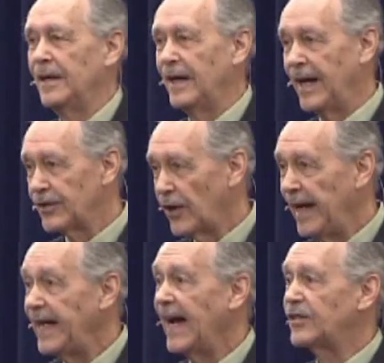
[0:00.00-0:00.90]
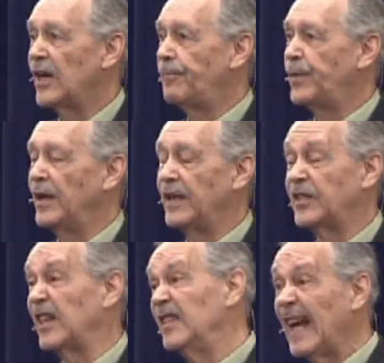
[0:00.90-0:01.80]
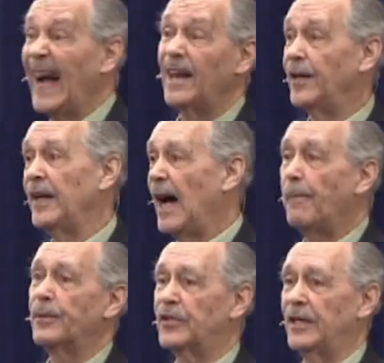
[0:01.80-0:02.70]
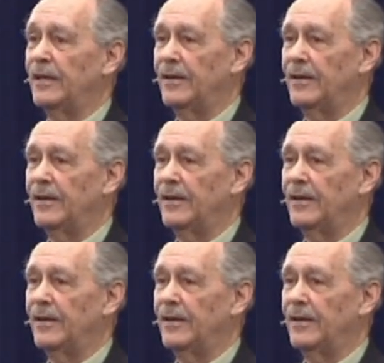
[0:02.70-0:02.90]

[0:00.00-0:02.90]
And so he gets up there and does exactly the opposite.